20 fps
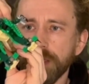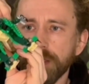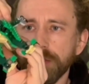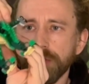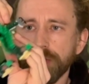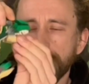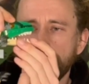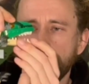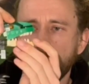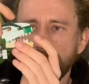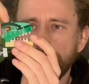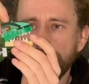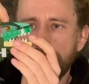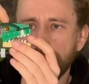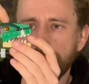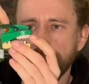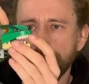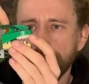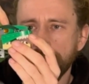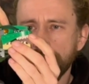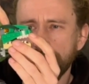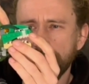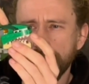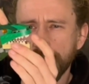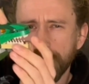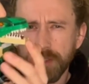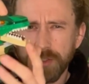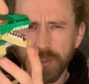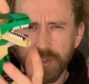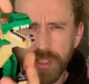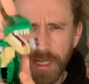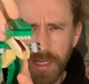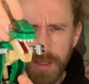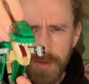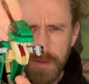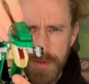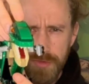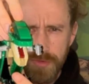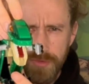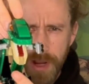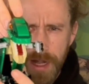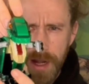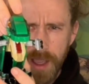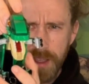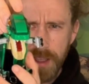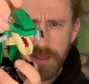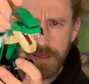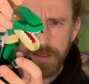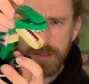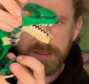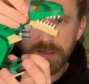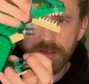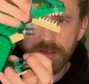chewing action. Check out those red eyes.